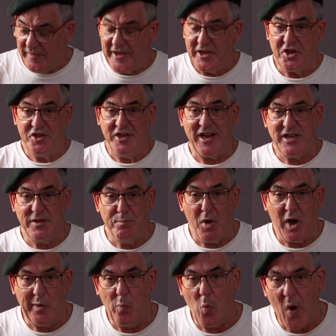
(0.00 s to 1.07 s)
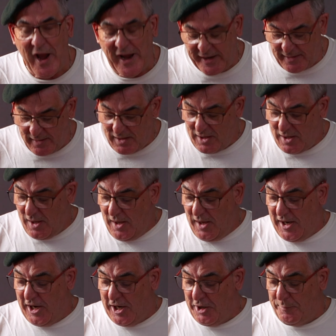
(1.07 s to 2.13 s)
They just get in my way.
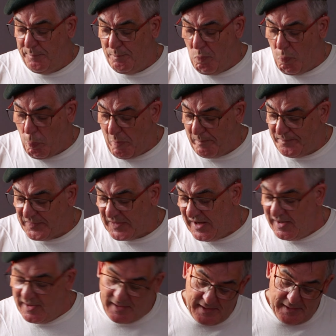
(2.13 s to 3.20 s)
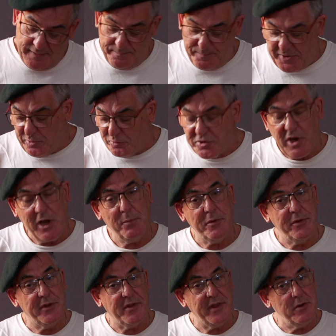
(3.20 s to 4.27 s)
Um, and, but they also help
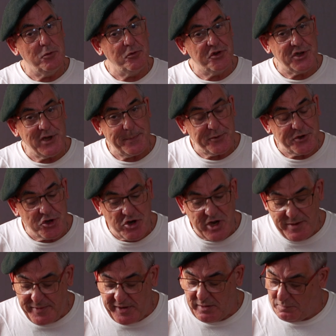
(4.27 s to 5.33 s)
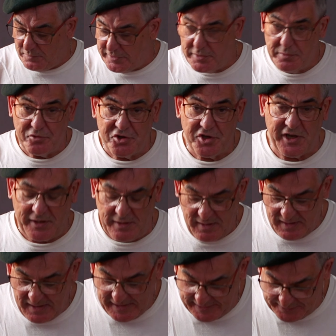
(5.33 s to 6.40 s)
with a thing called slipstreaming, which you'll see
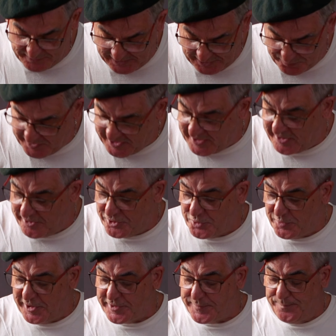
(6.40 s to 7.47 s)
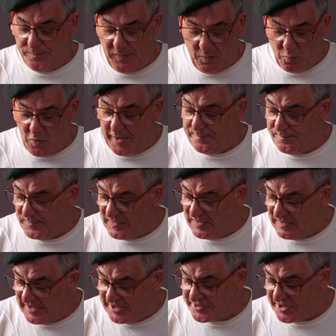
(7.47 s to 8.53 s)
as, as we get into it. Right,
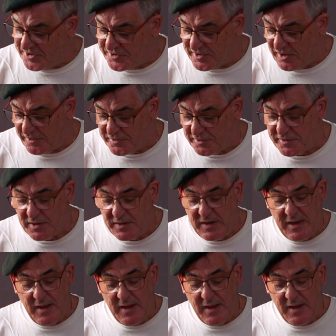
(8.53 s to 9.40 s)
let's get started.